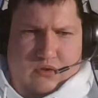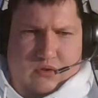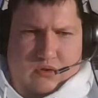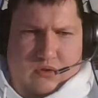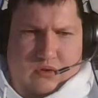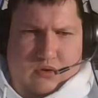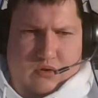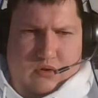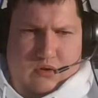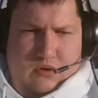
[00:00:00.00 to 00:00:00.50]

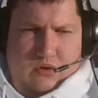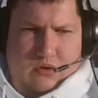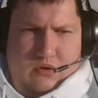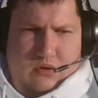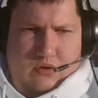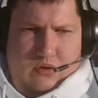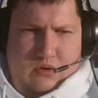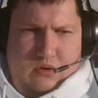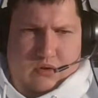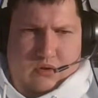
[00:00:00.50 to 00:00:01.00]

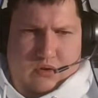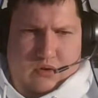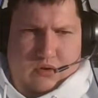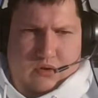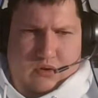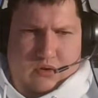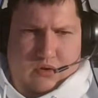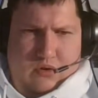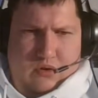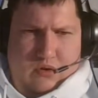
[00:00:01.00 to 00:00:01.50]

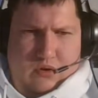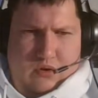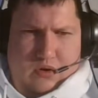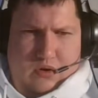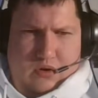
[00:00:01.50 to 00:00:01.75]
Nobody speaks.